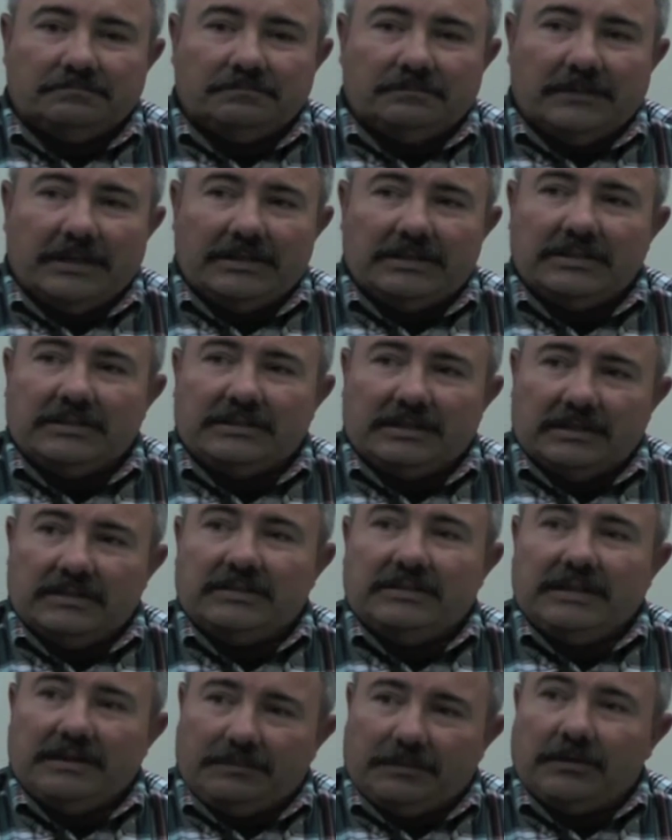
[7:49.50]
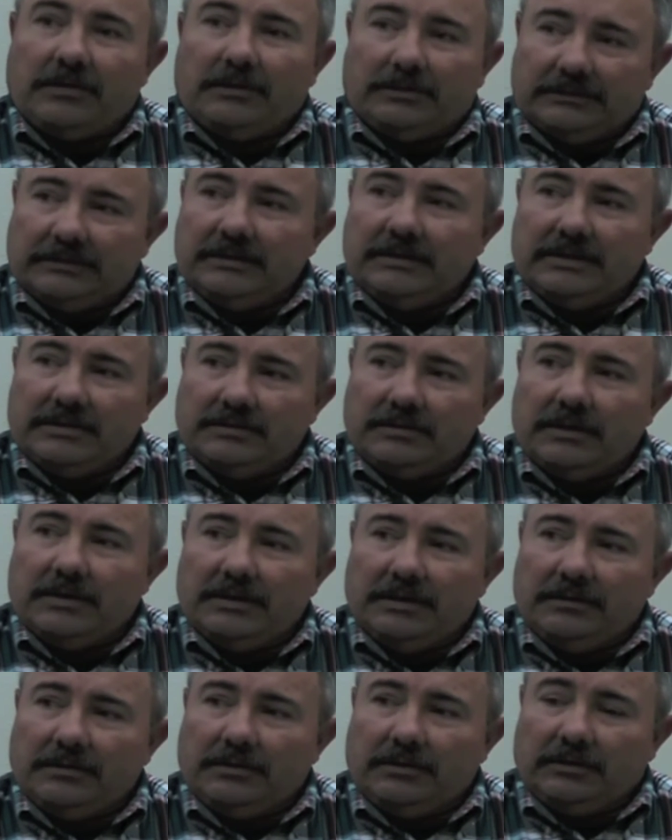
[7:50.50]
It just is difficult. It is very
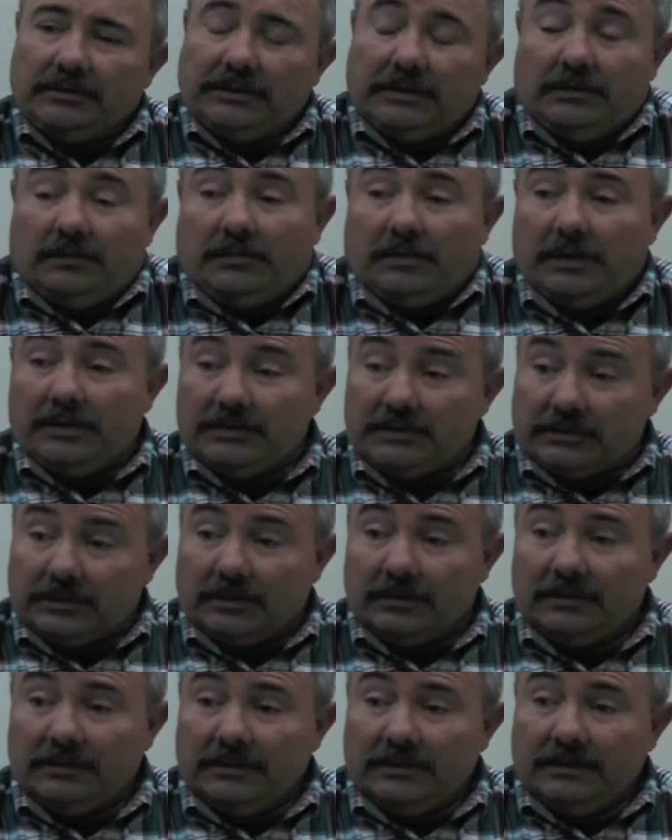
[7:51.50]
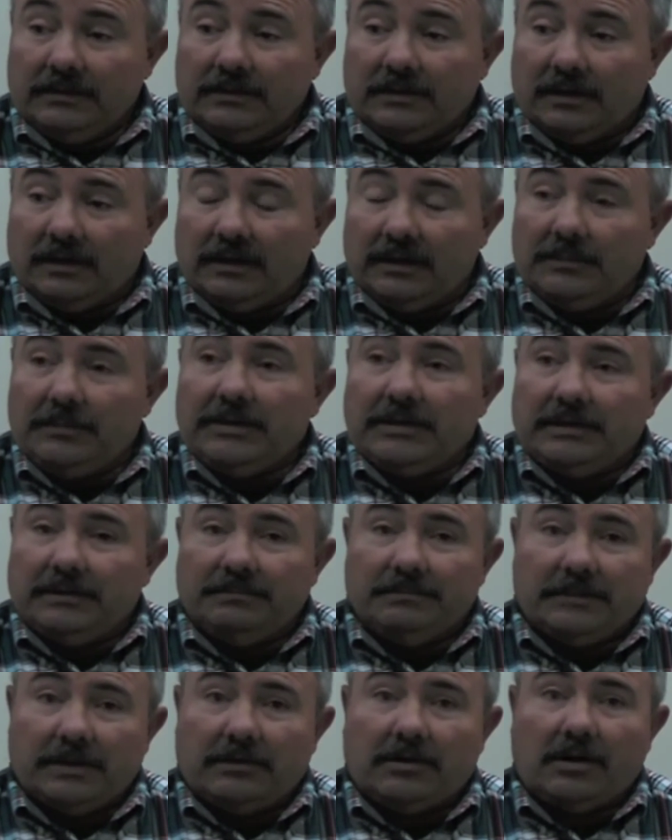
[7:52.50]
difficult, and the funds are limited.
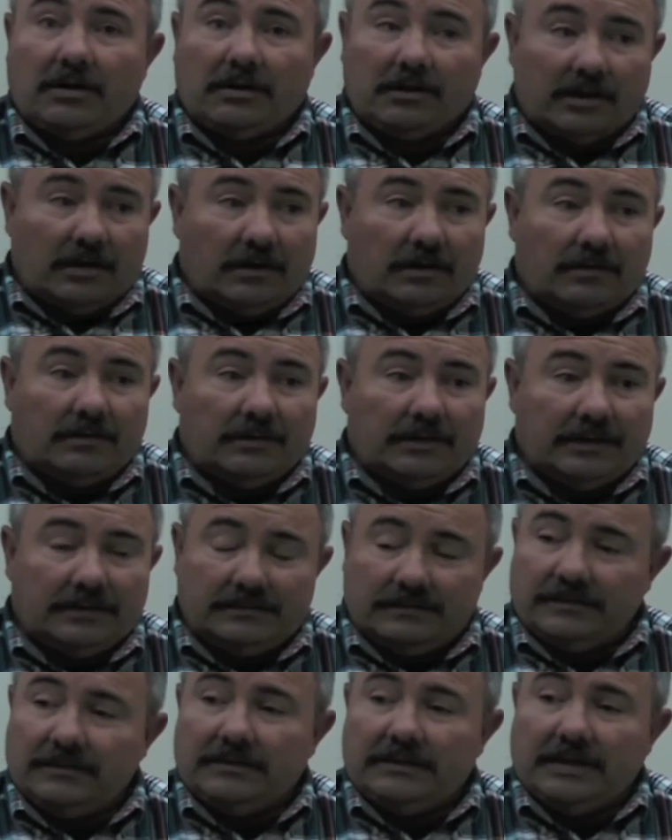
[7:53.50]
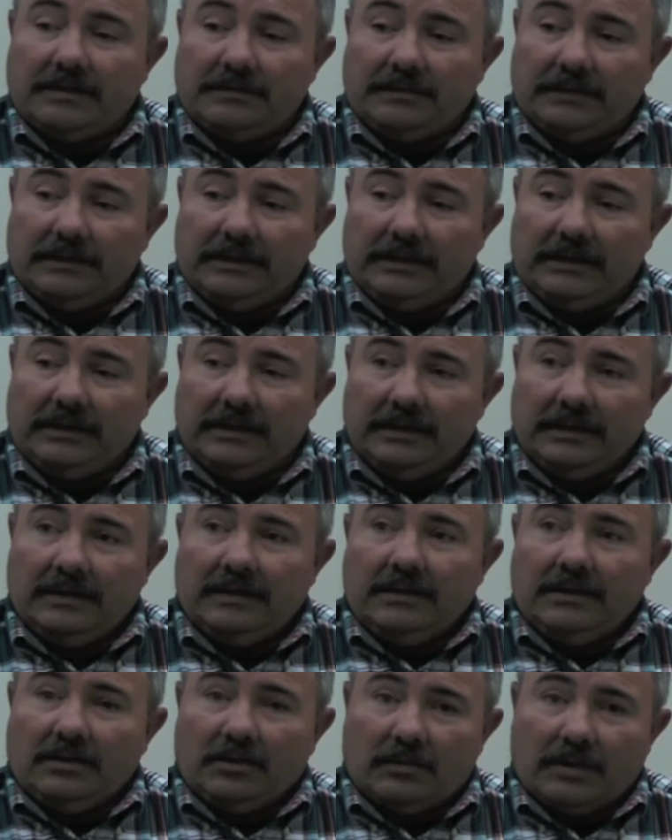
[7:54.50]
There are definitely
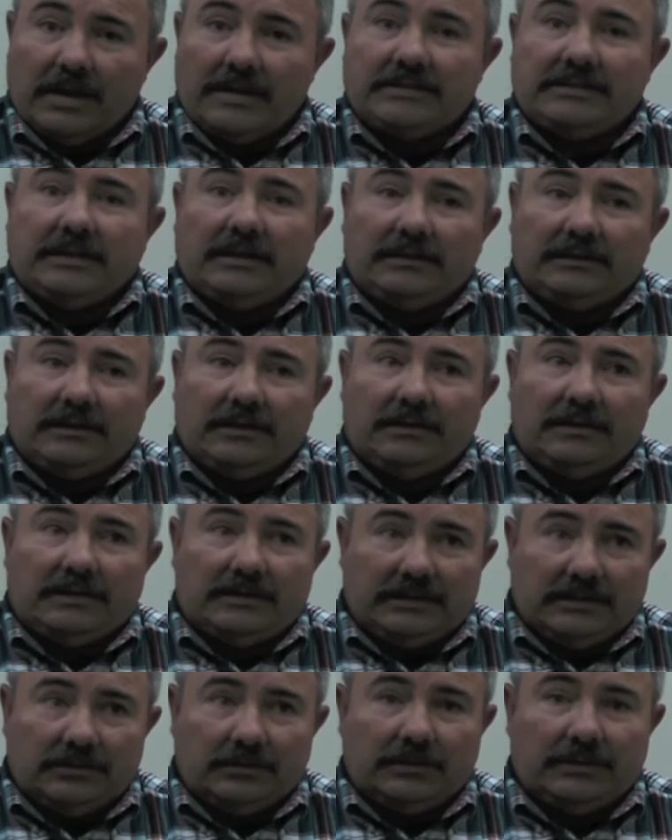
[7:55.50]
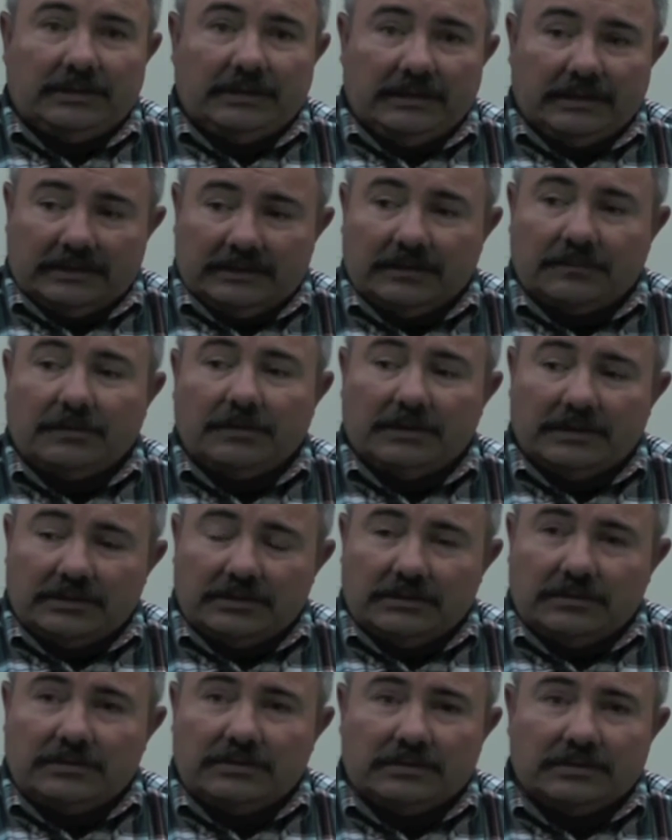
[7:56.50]
grants out there that deal with the different
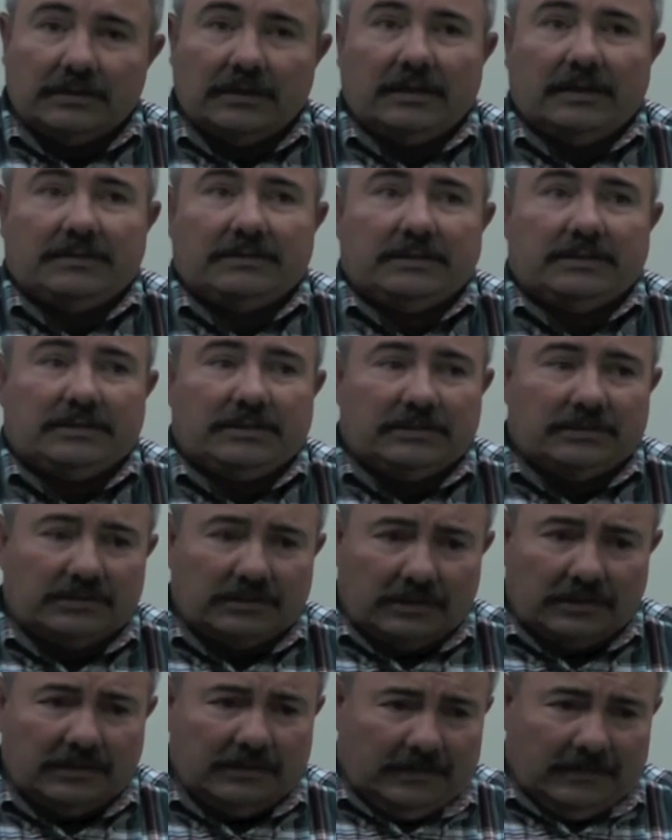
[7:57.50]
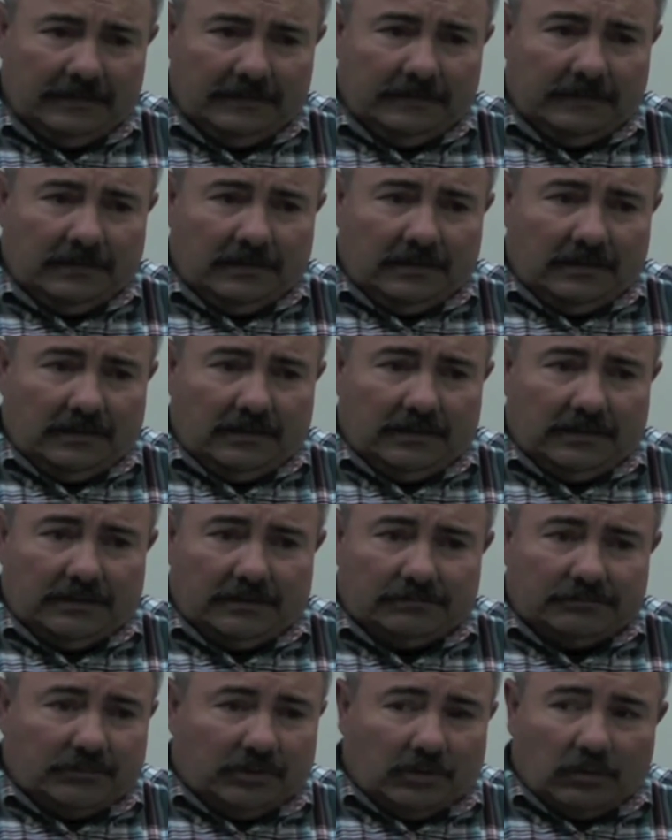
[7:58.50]
issues, such as
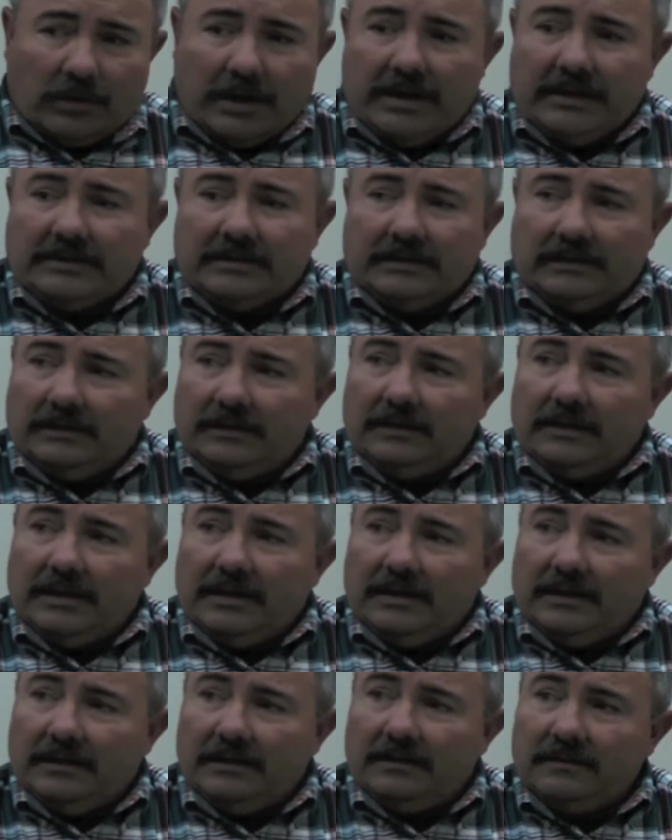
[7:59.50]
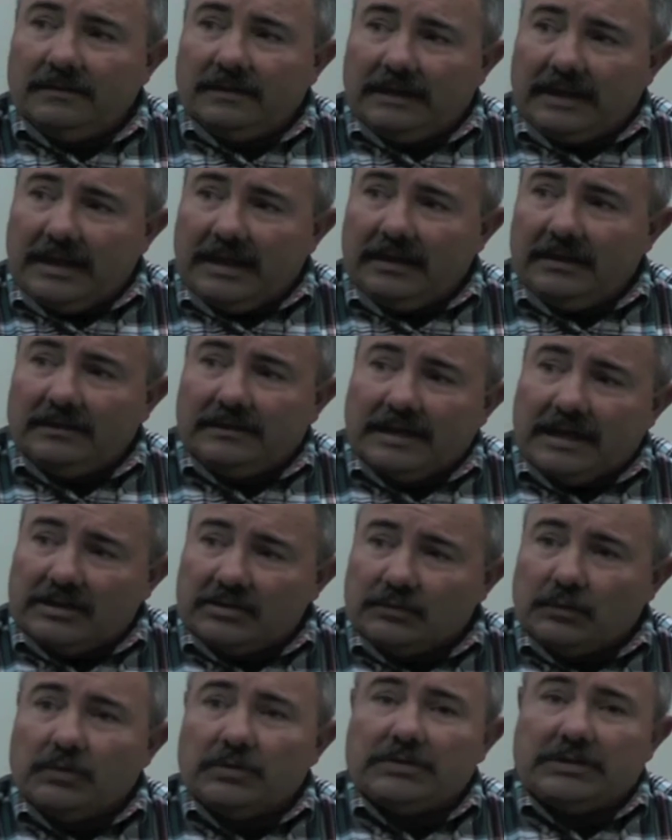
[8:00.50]
GREAT and the Gang
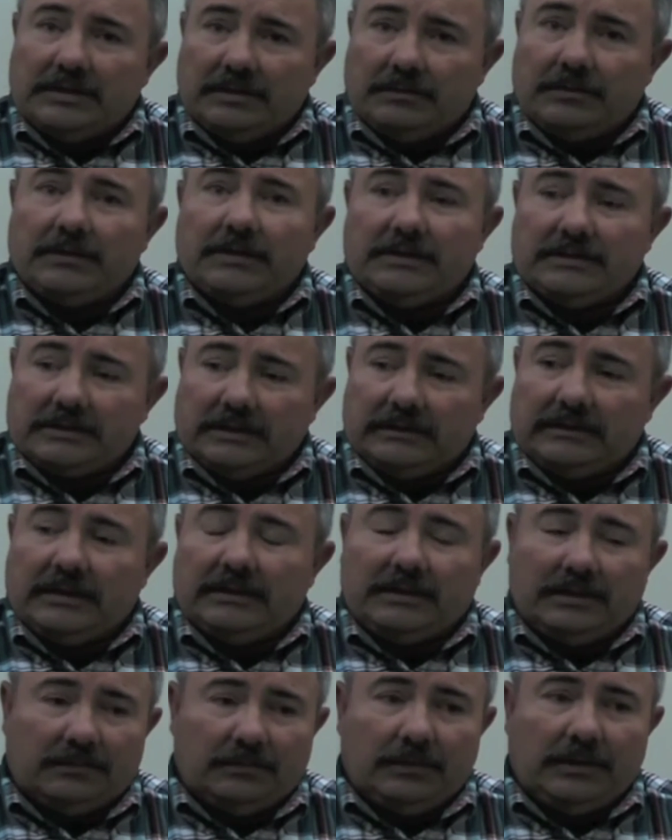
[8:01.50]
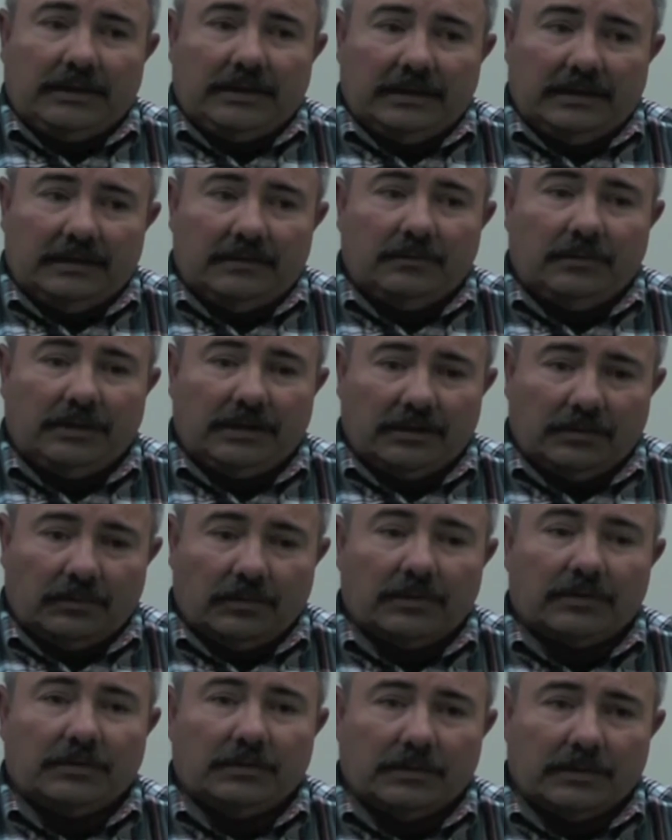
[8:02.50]
Task Force and different things like that that we can
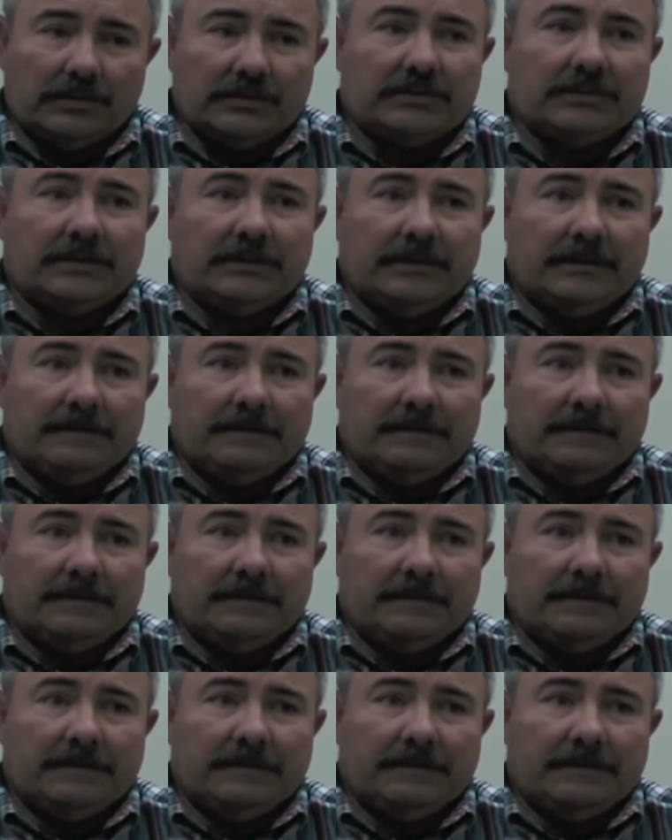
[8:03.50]
work towards.